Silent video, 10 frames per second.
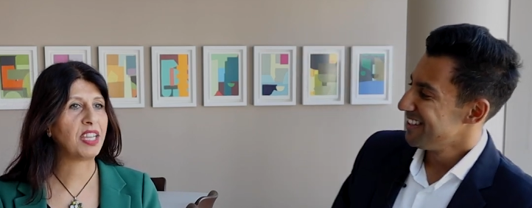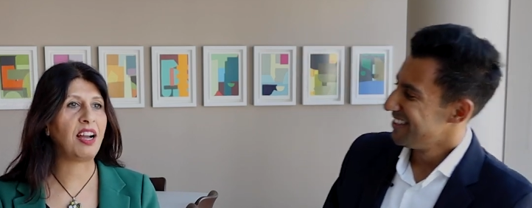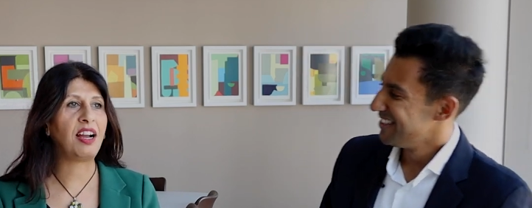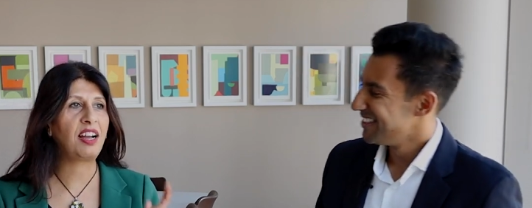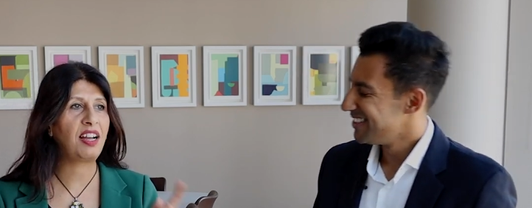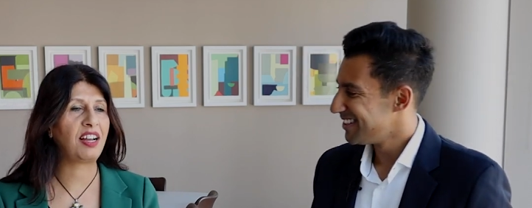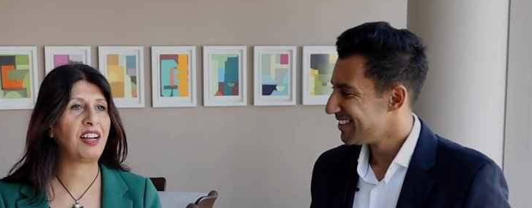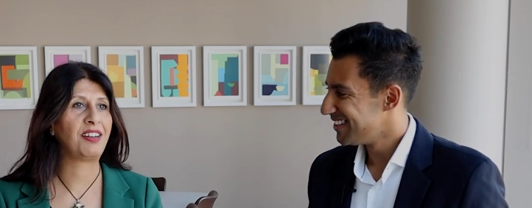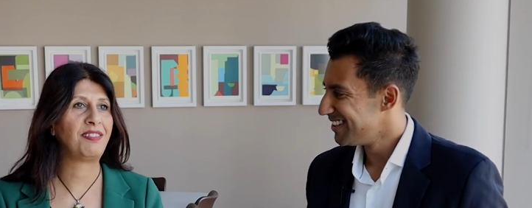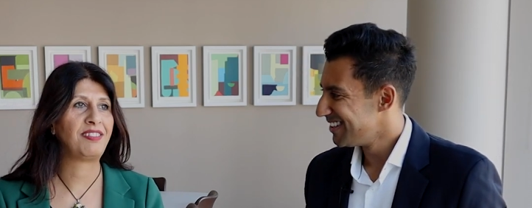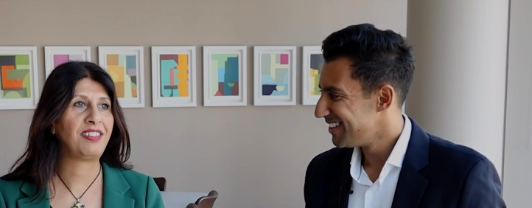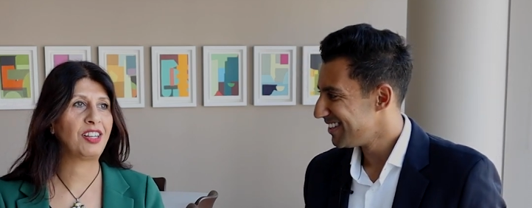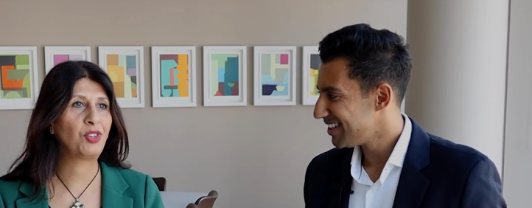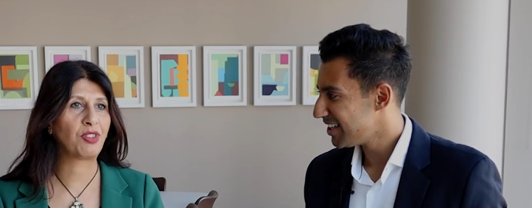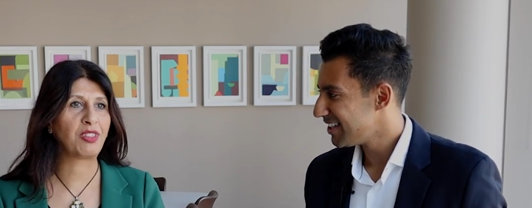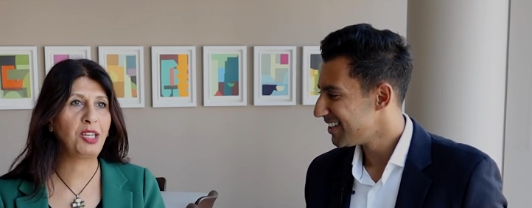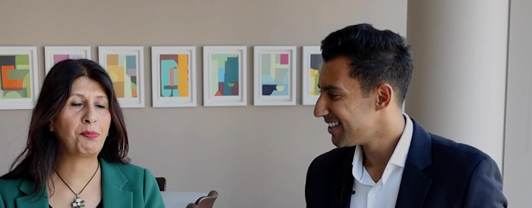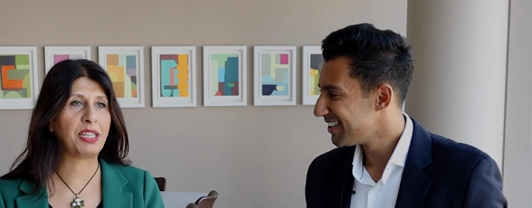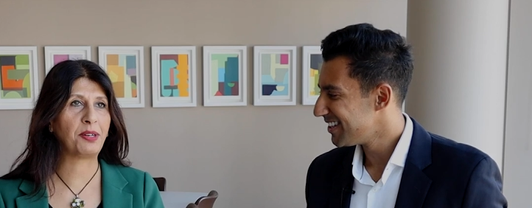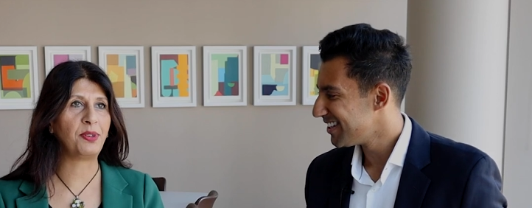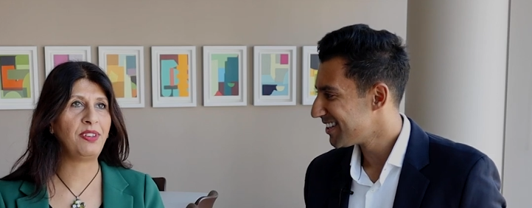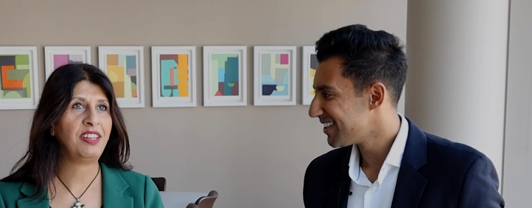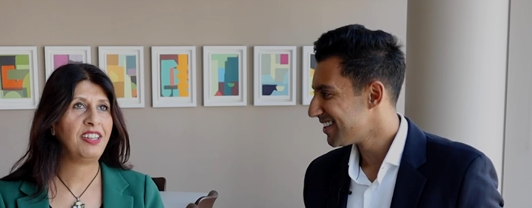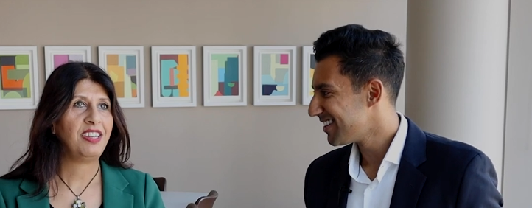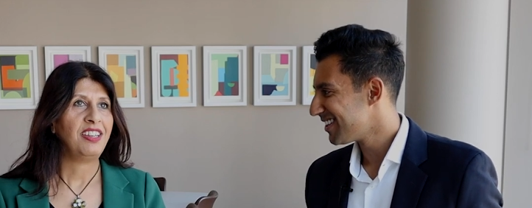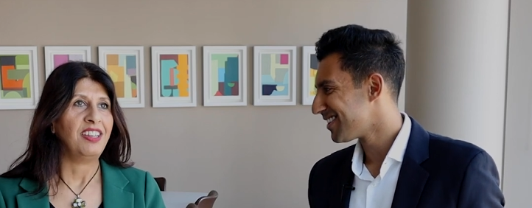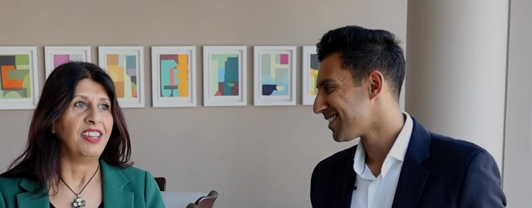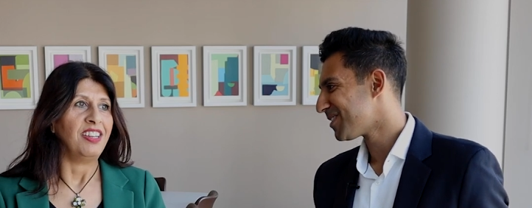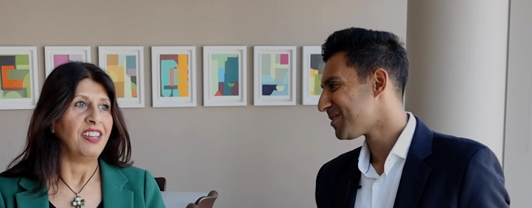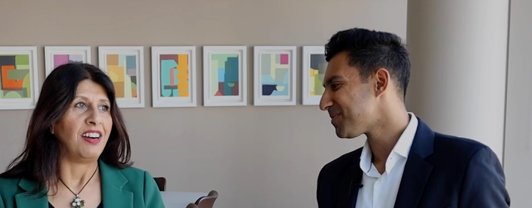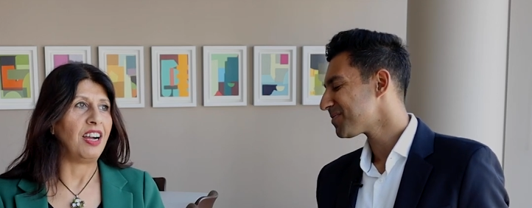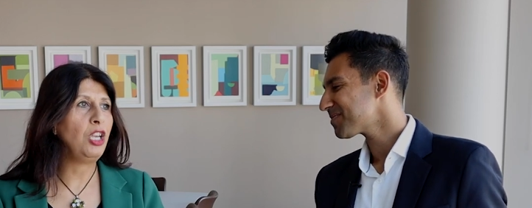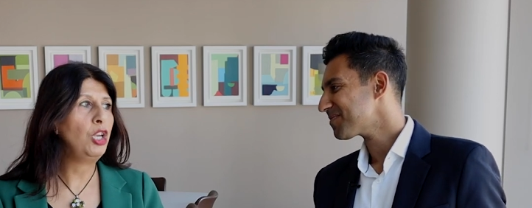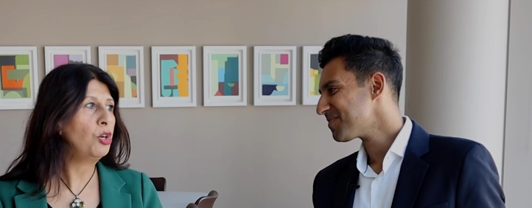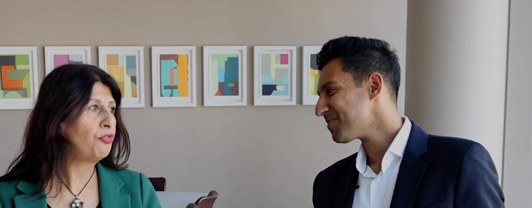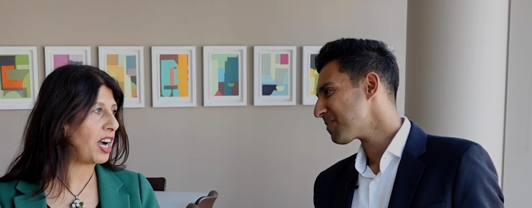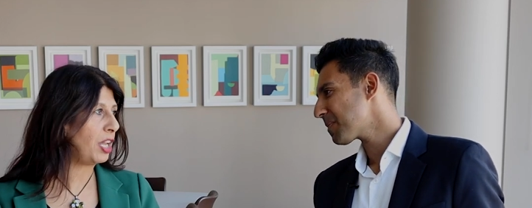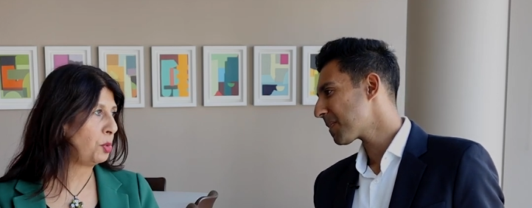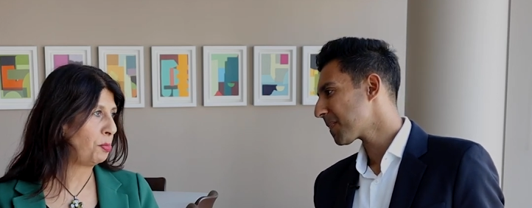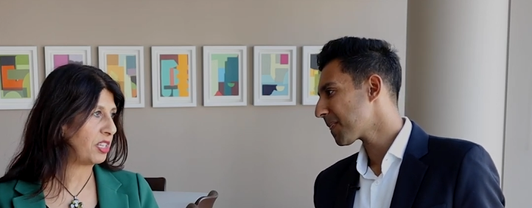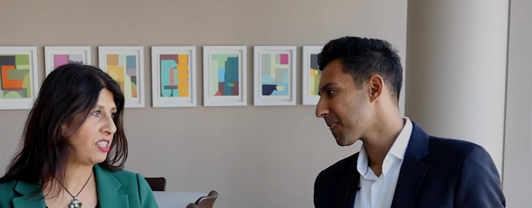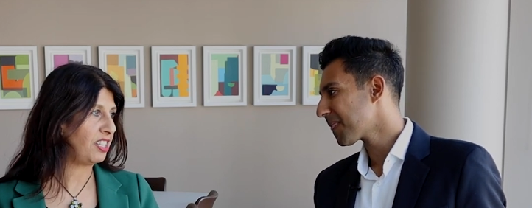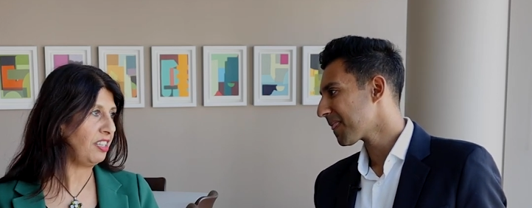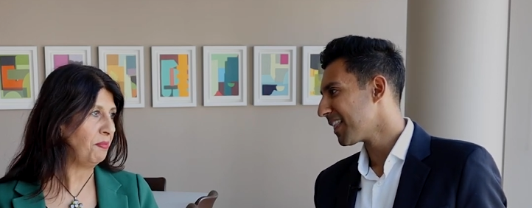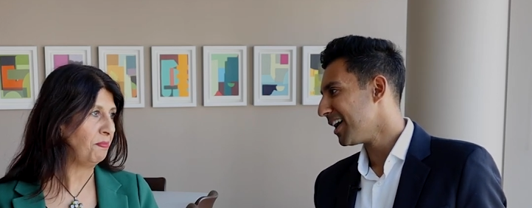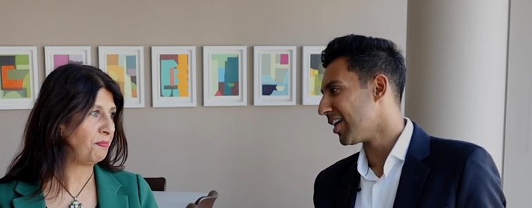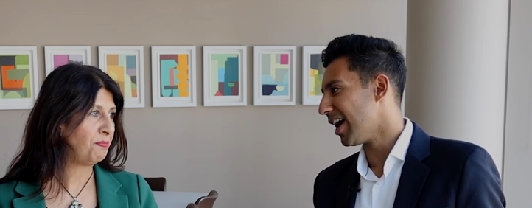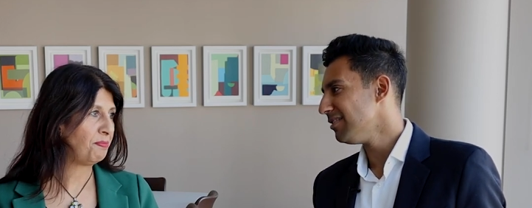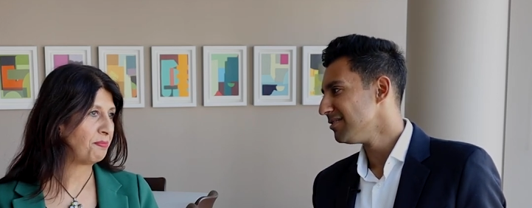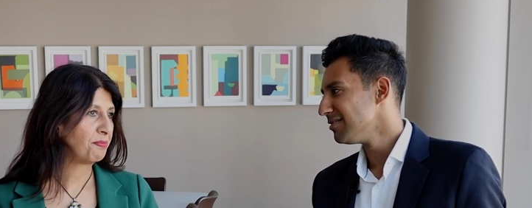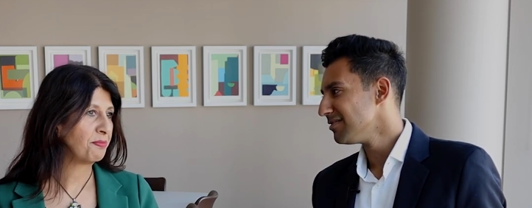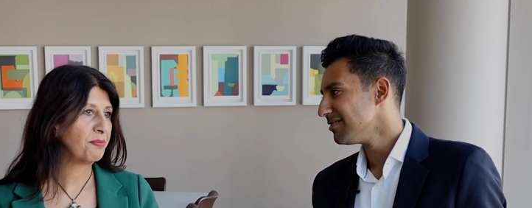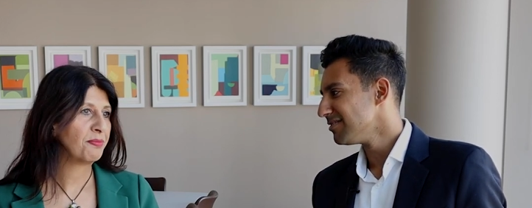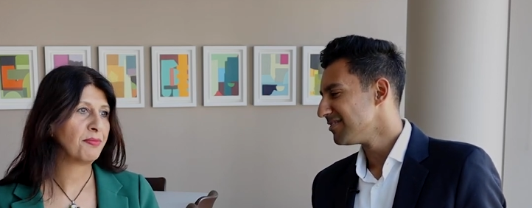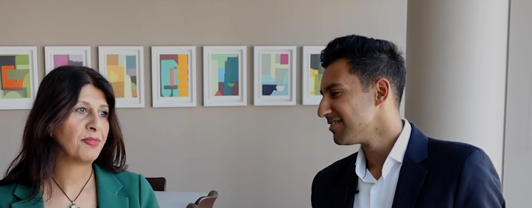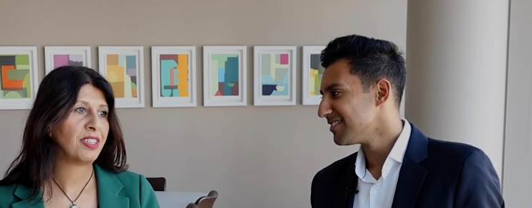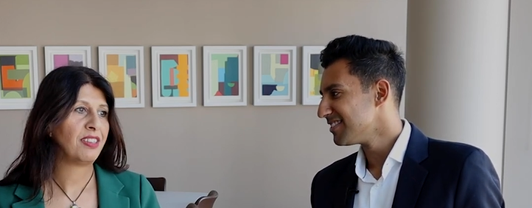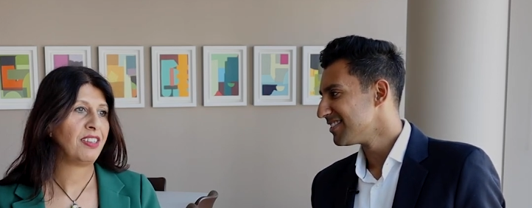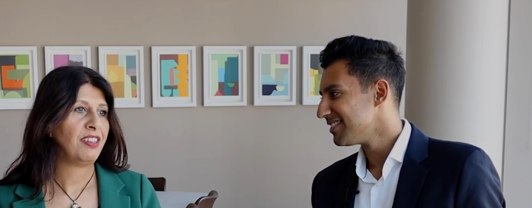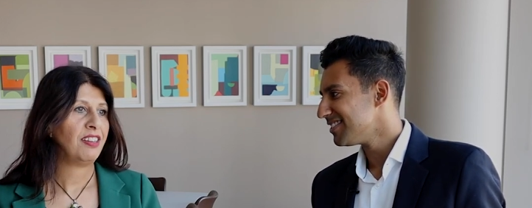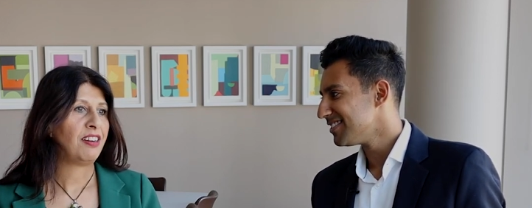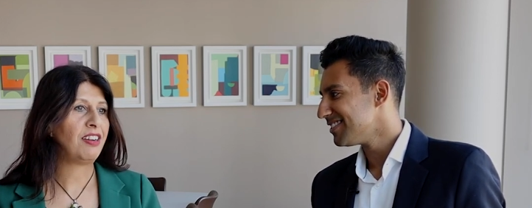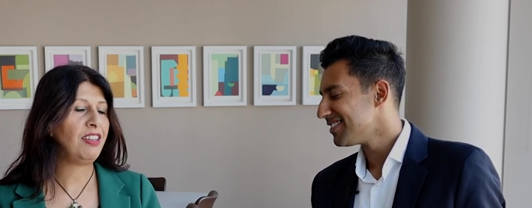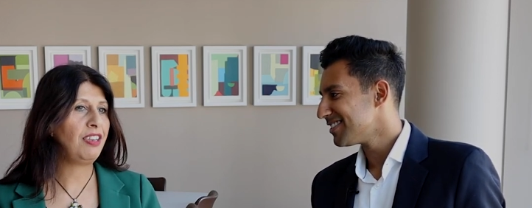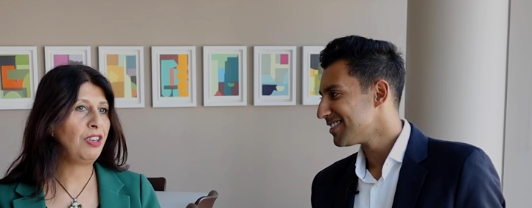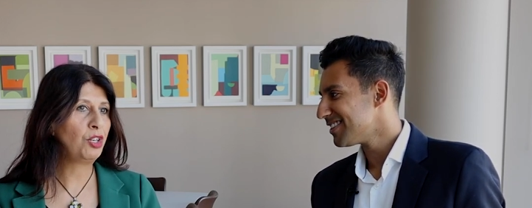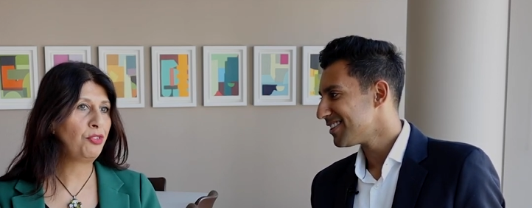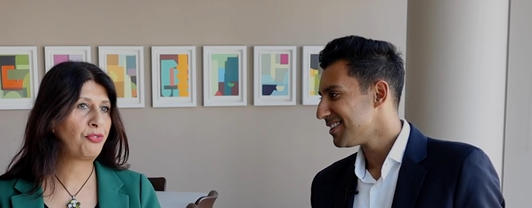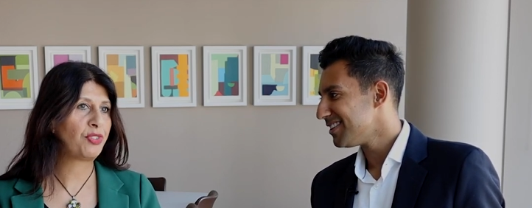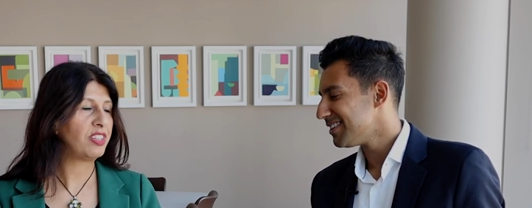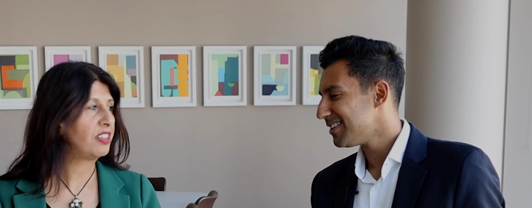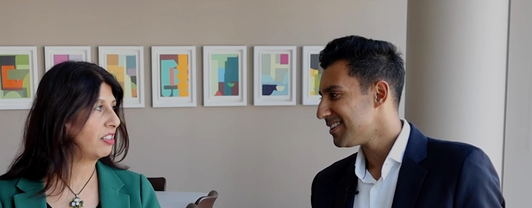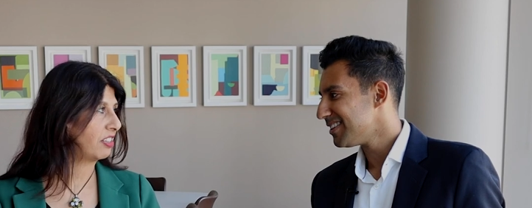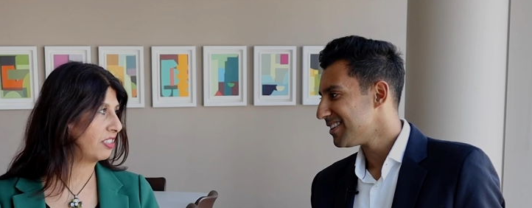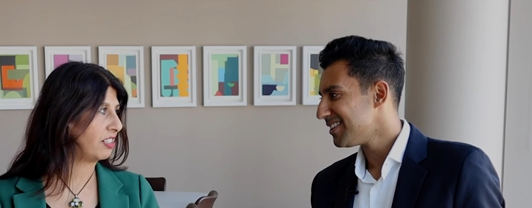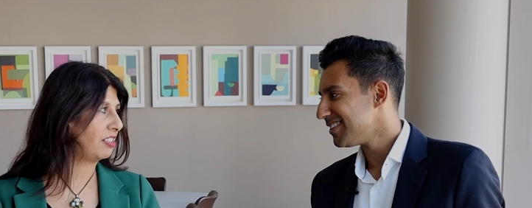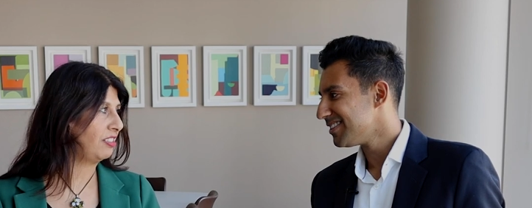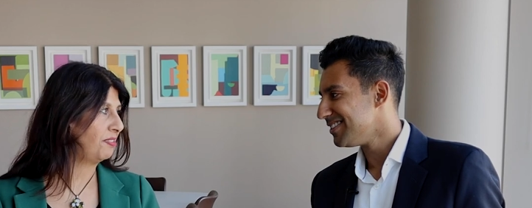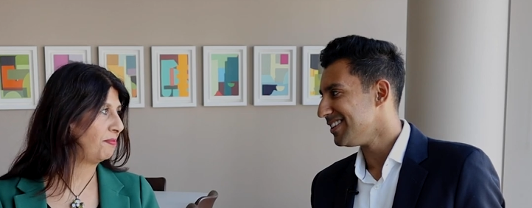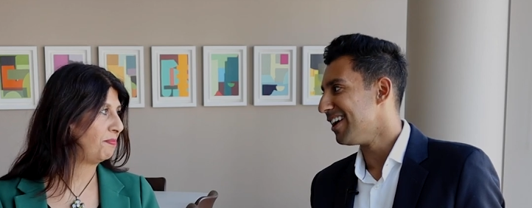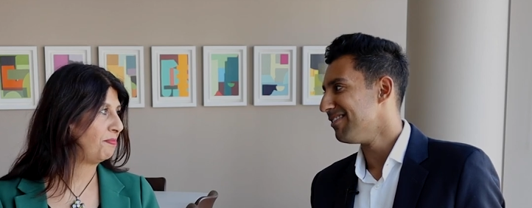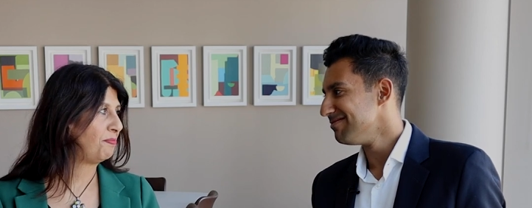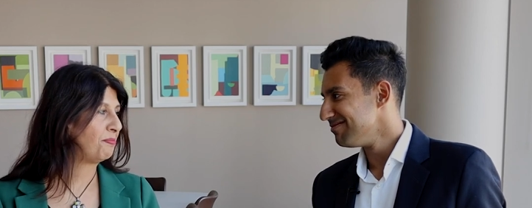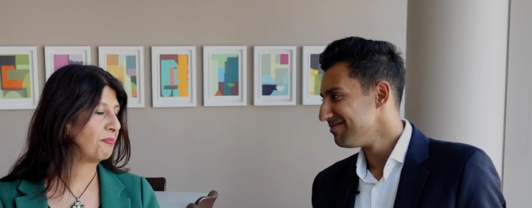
Speaker 1: Ah, I've got to think about that one. I love aloo paratha. Okay. I love tarka dal. Yeah.